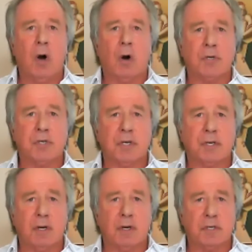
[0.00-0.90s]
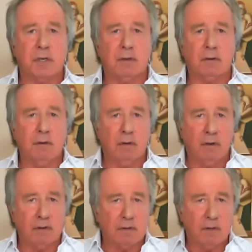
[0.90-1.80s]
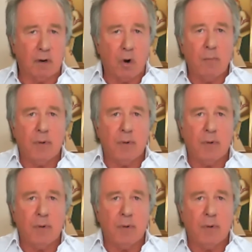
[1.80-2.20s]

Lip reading: or is it you're